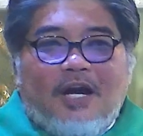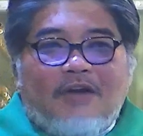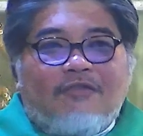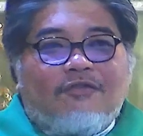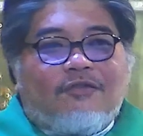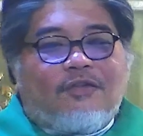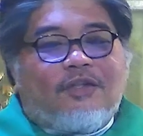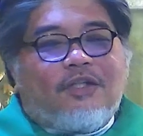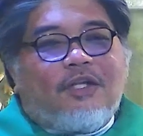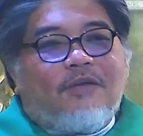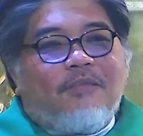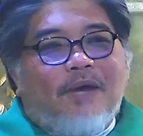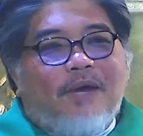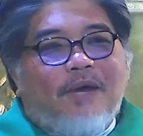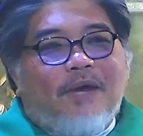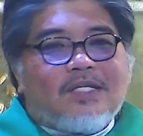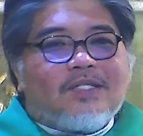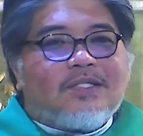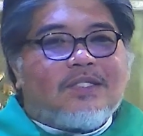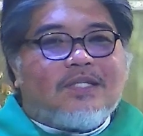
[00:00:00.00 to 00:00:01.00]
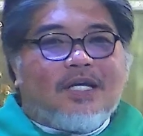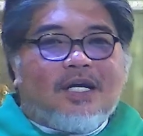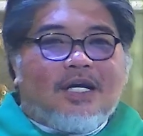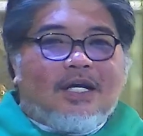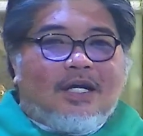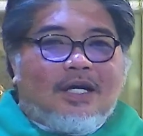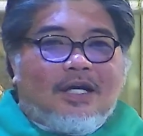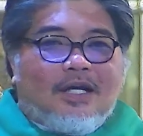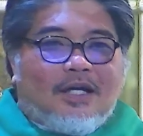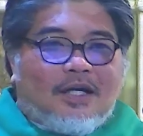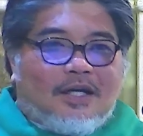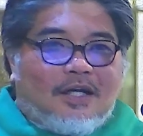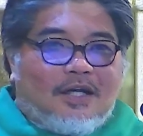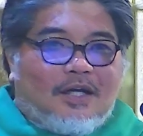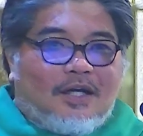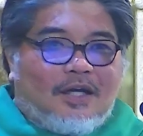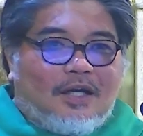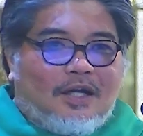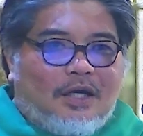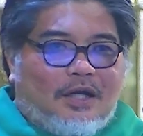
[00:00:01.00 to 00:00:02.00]
the Mass,
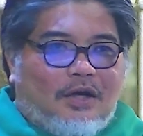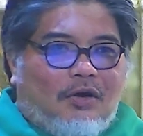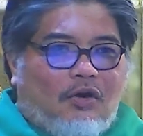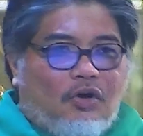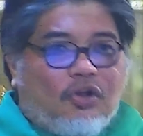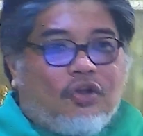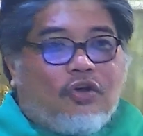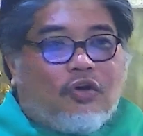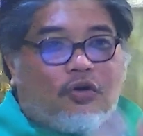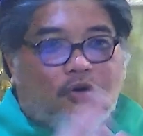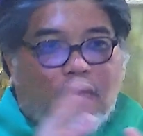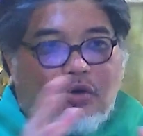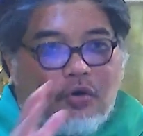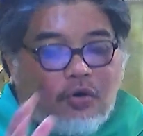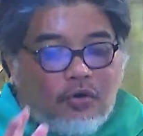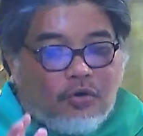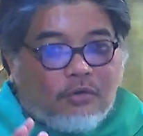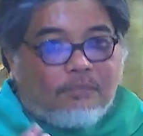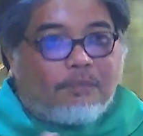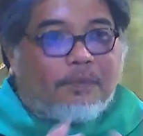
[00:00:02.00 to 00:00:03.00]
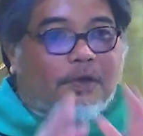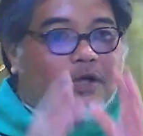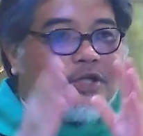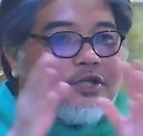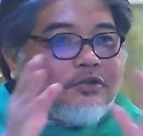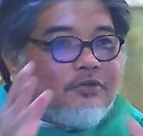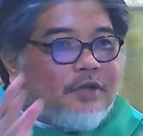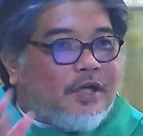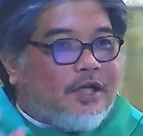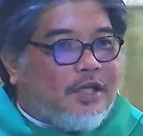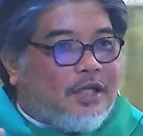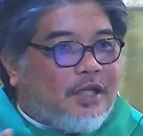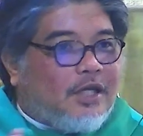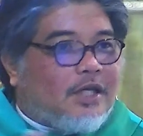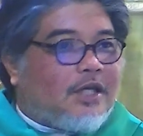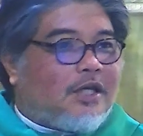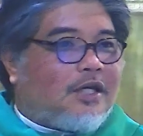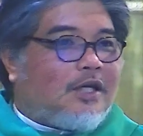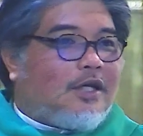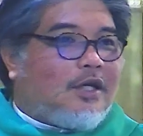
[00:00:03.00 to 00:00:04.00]
on your own personally,
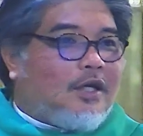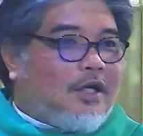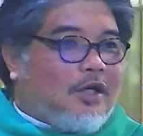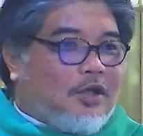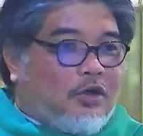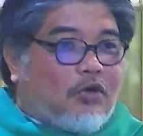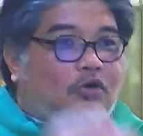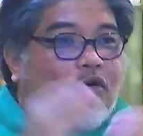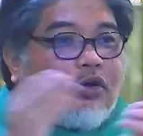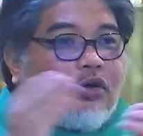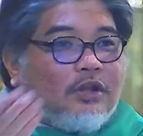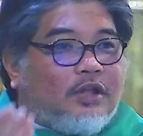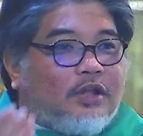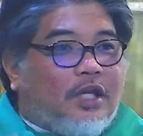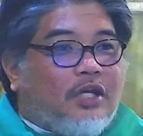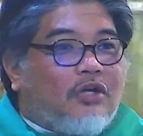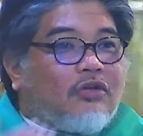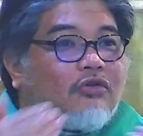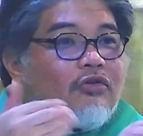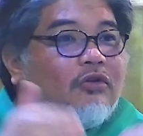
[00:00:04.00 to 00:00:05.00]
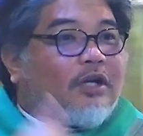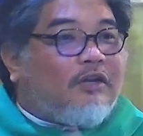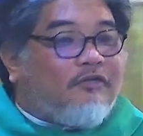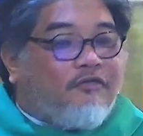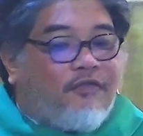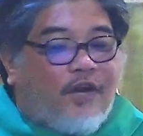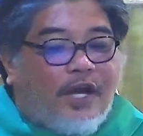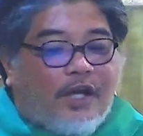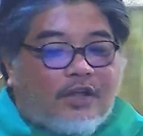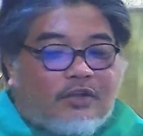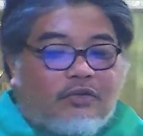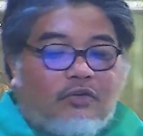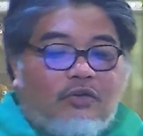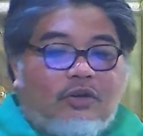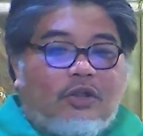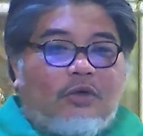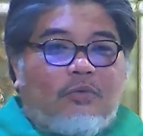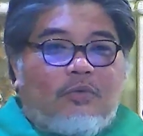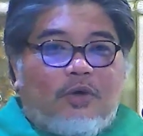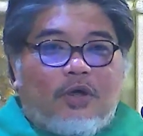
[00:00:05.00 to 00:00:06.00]
you continue to reflect on the
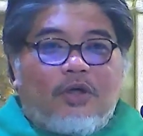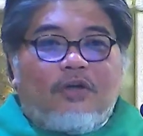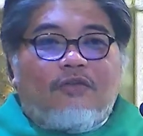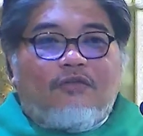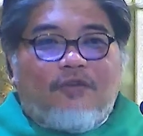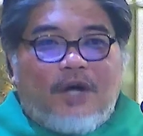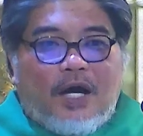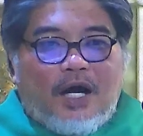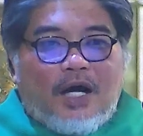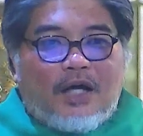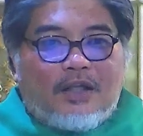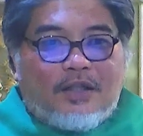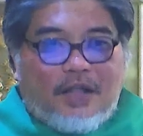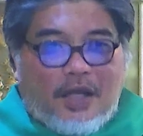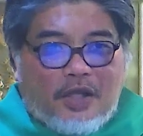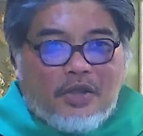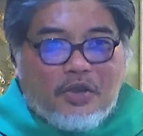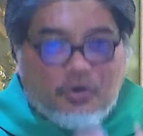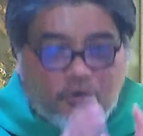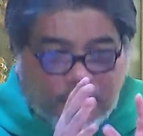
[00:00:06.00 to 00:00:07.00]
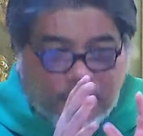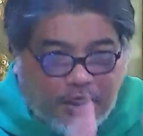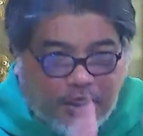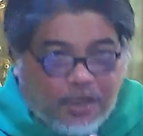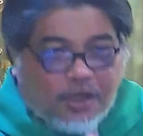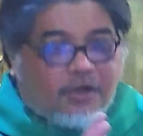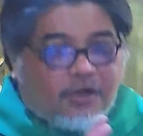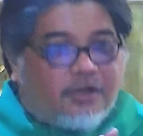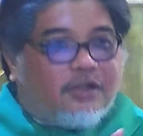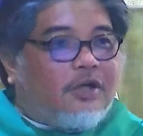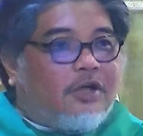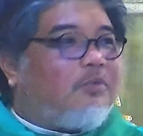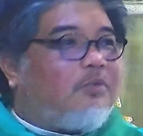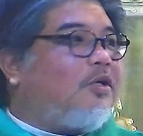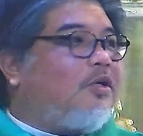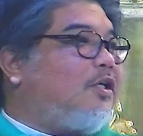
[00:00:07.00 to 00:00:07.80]
Word of God and you hear the Word.